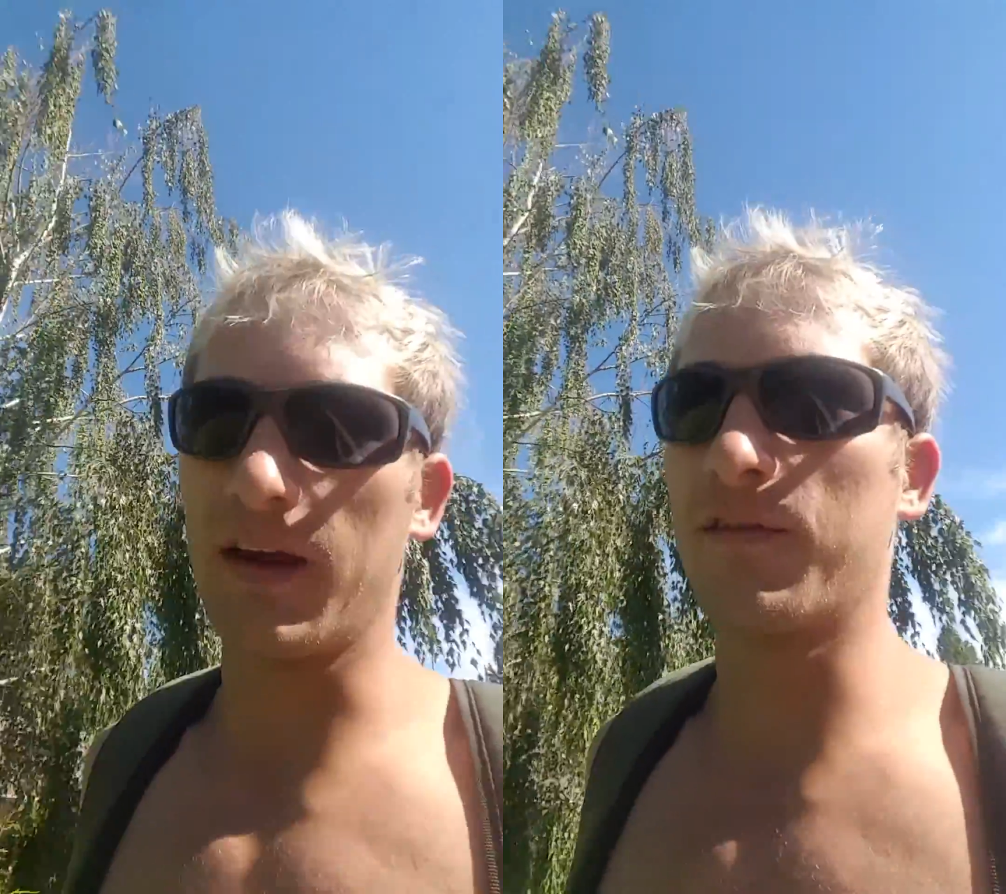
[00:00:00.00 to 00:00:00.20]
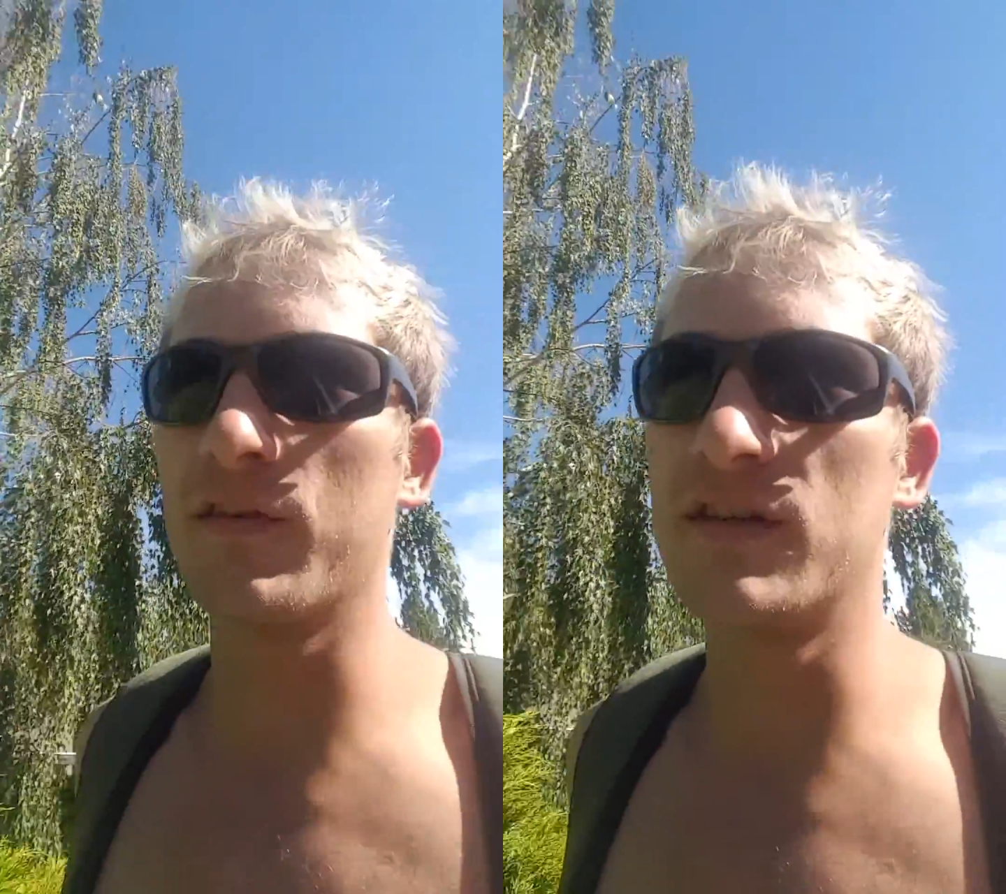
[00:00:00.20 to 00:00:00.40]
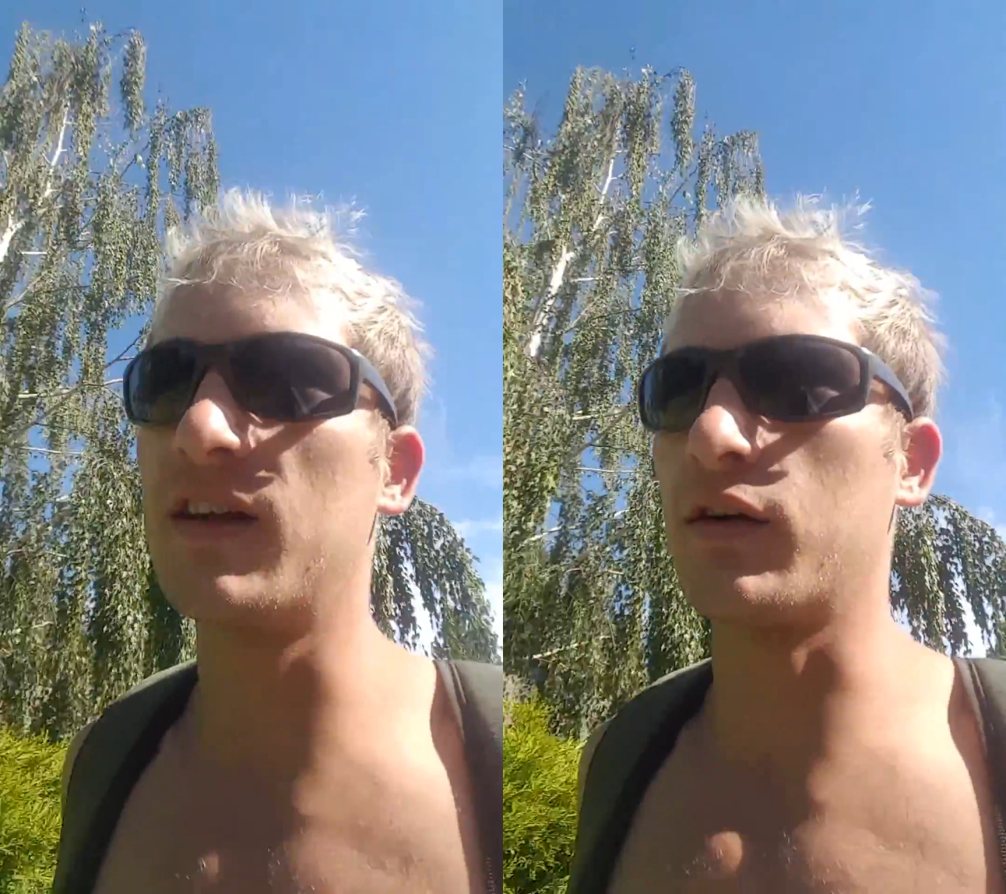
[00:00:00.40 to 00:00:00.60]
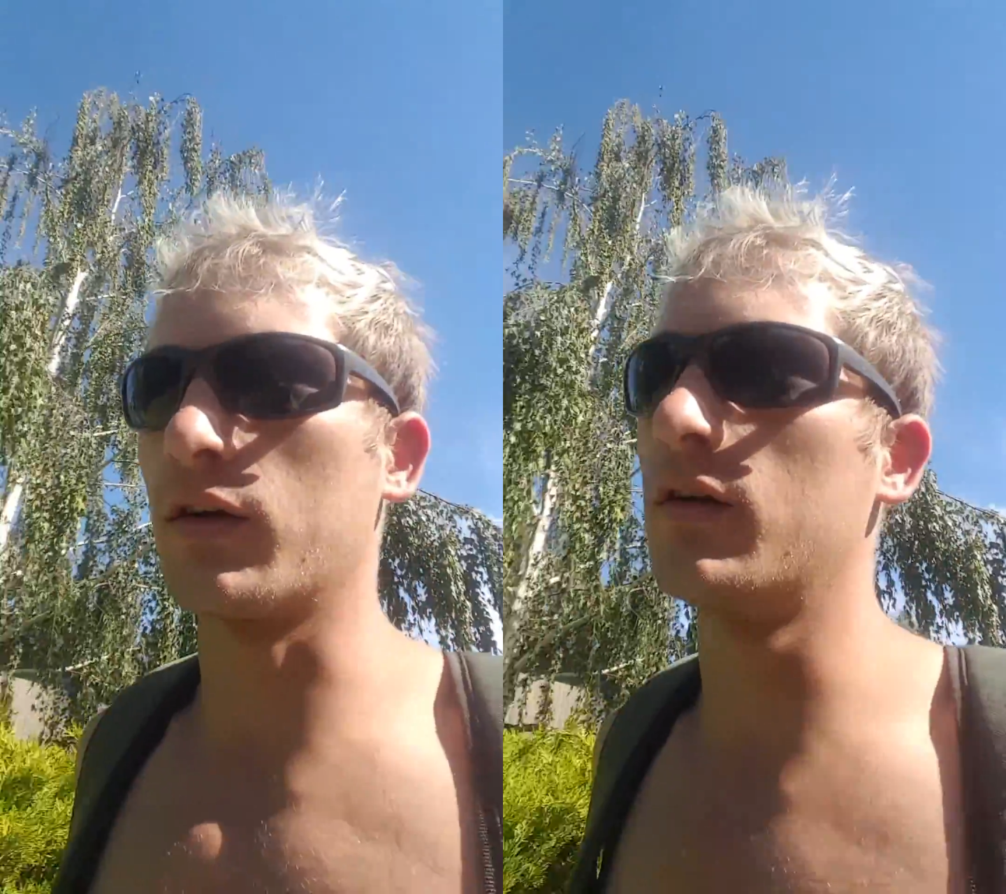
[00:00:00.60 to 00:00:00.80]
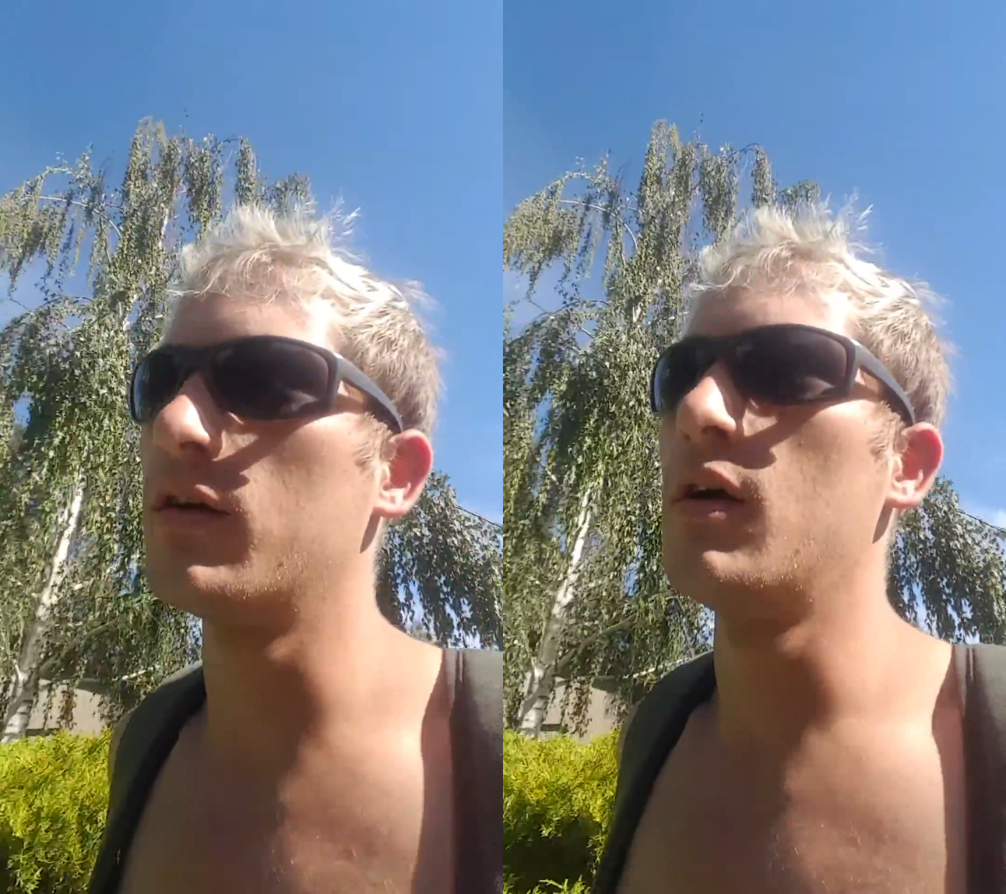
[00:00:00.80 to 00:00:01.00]
like for
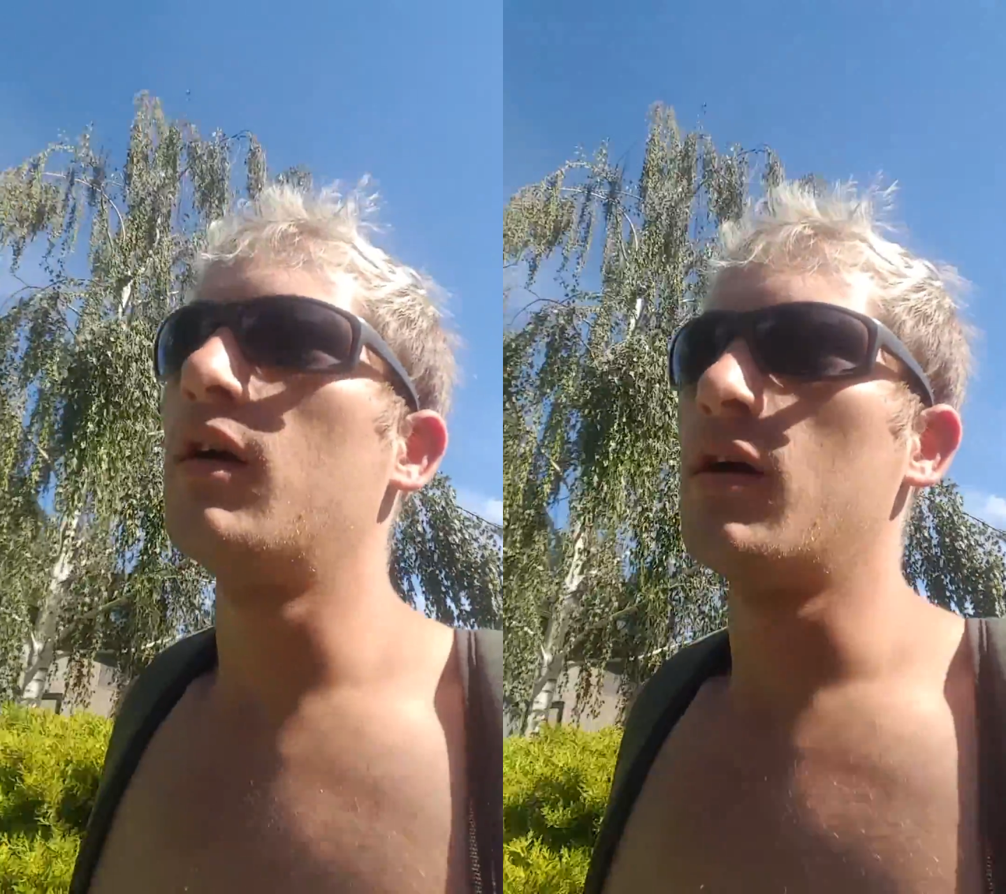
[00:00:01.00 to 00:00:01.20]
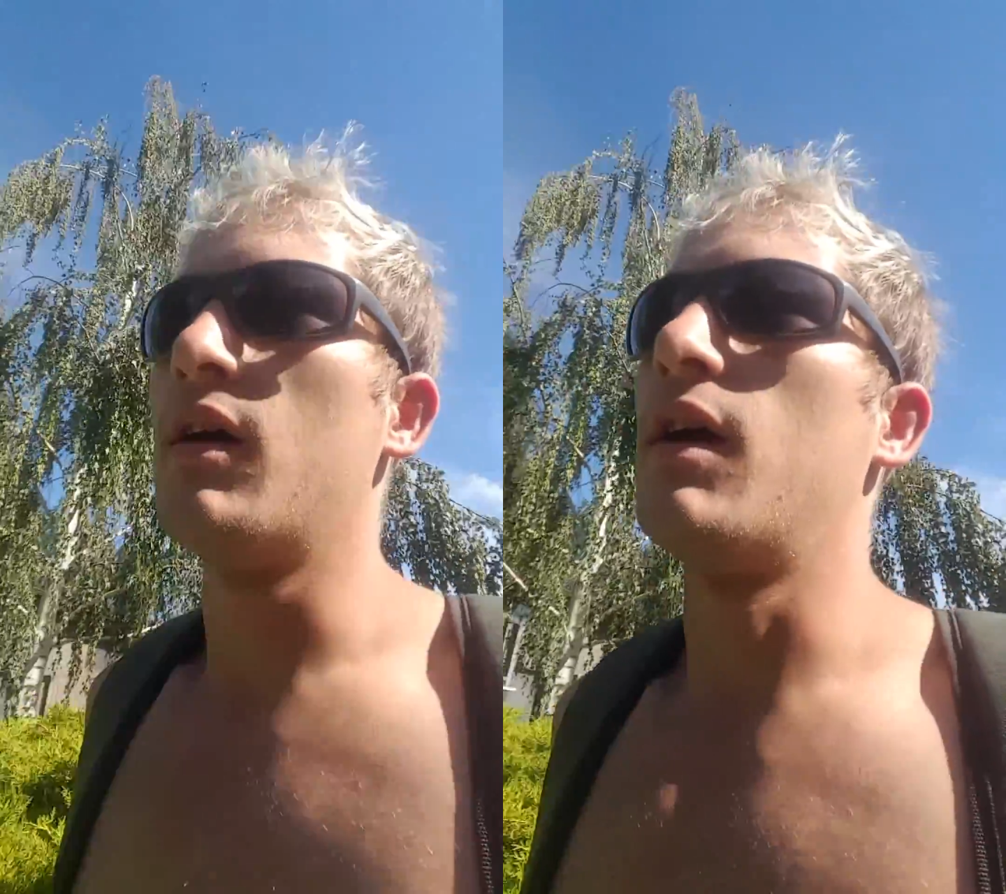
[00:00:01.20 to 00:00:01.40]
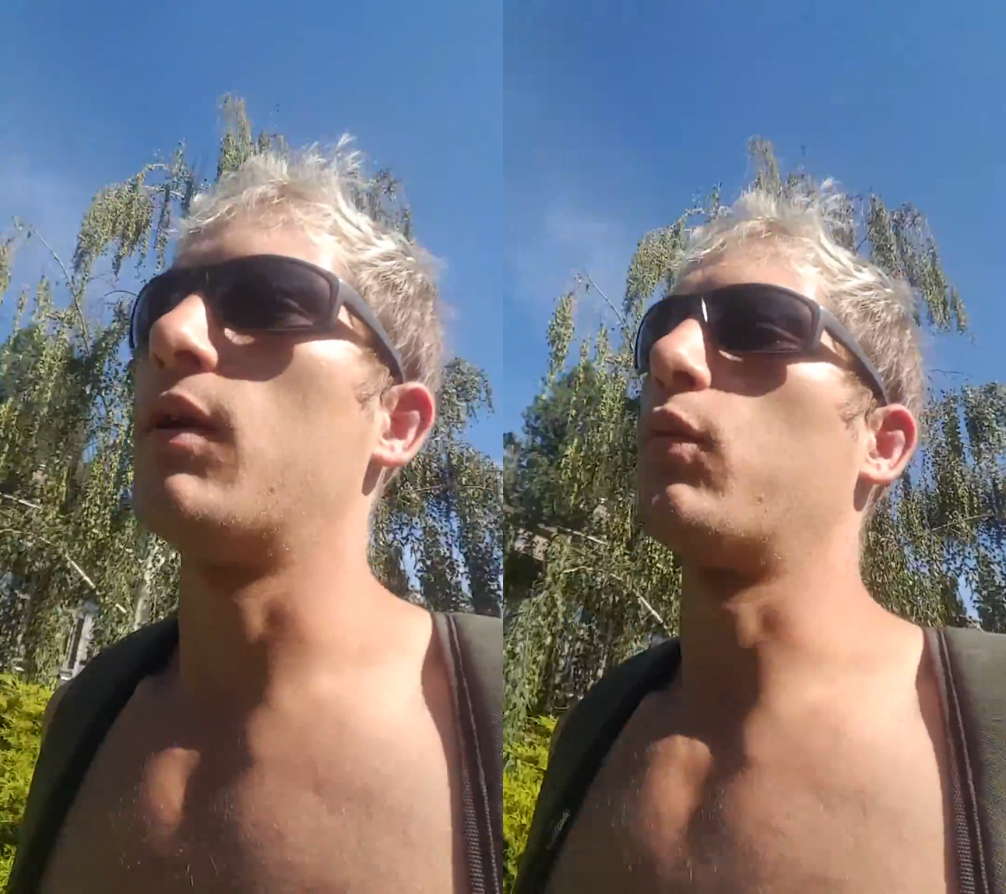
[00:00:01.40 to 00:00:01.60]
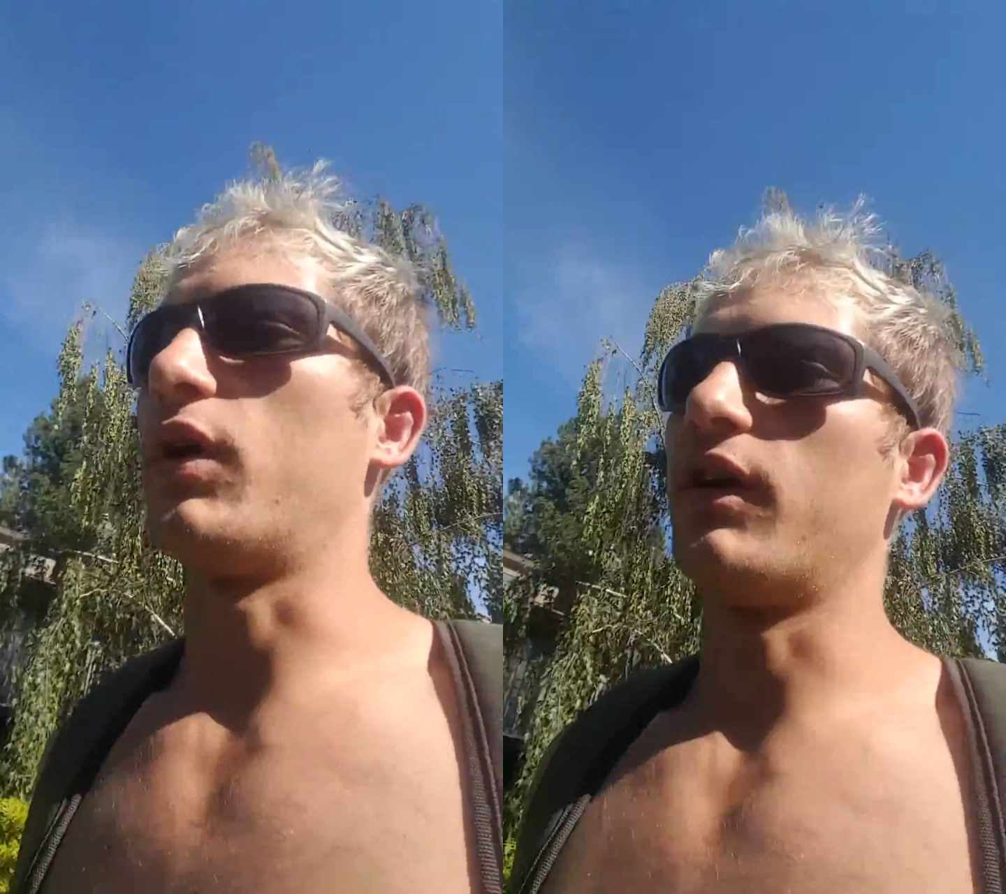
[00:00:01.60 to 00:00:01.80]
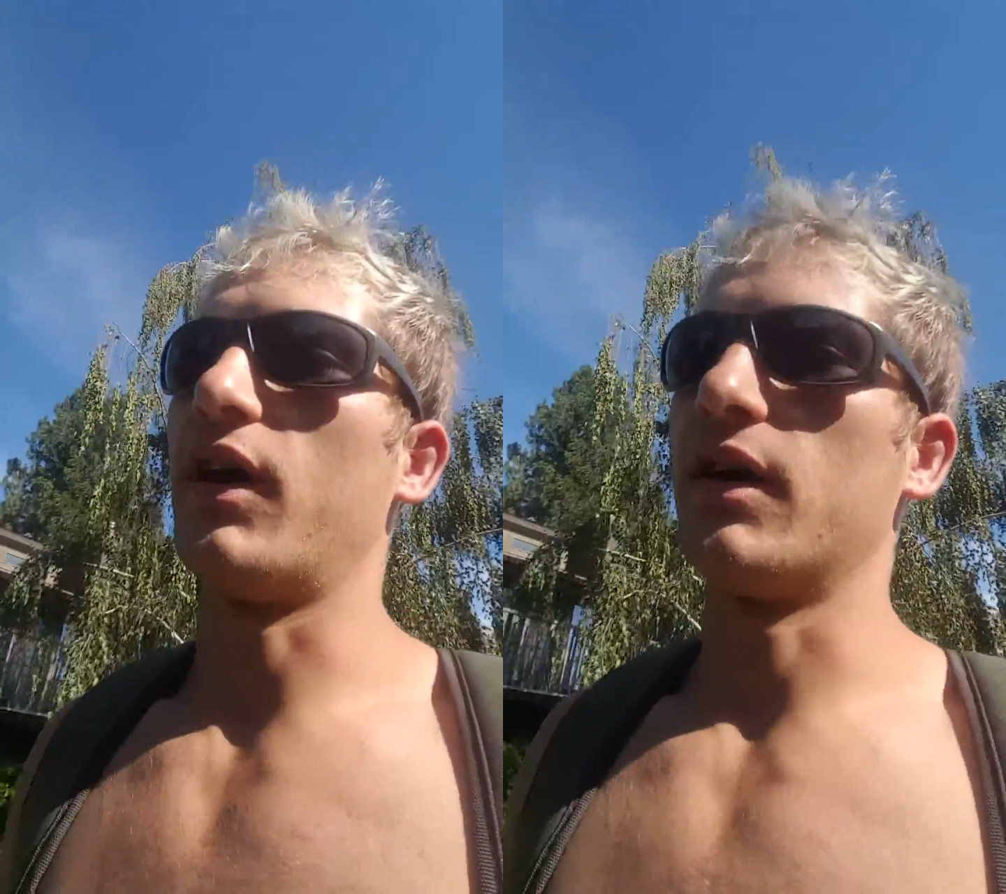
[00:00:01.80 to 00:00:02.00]
dinner and
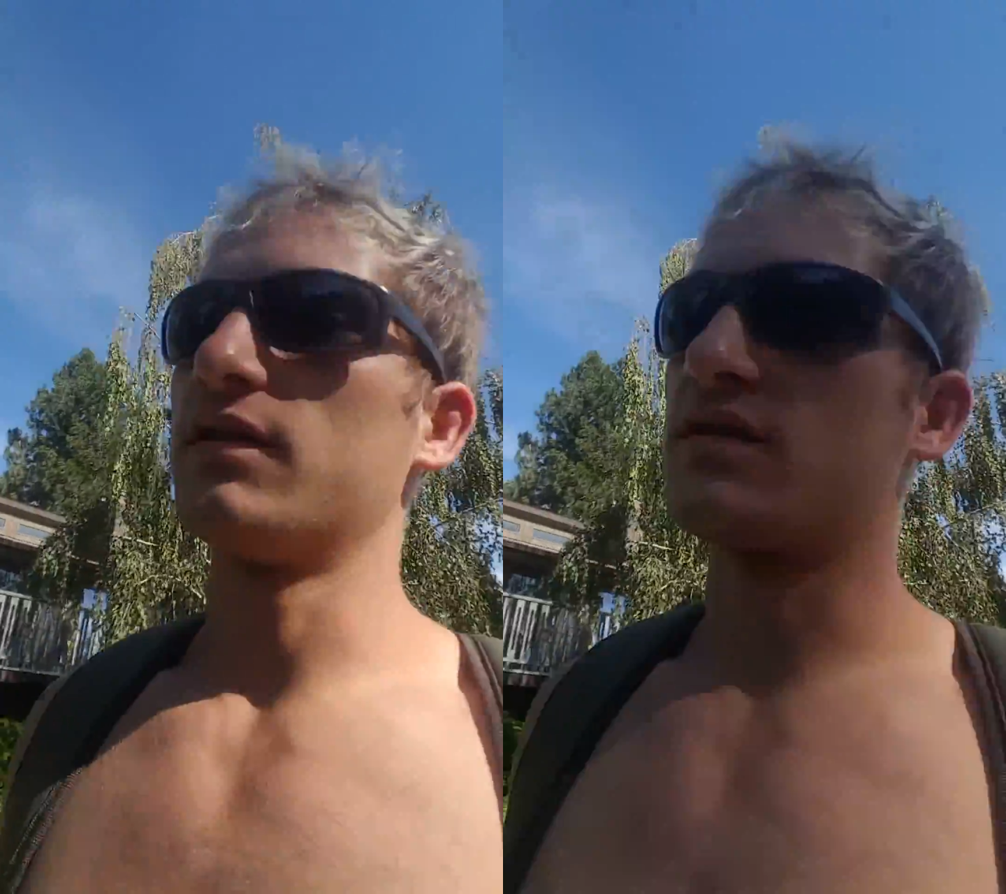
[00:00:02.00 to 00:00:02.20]
whatnot.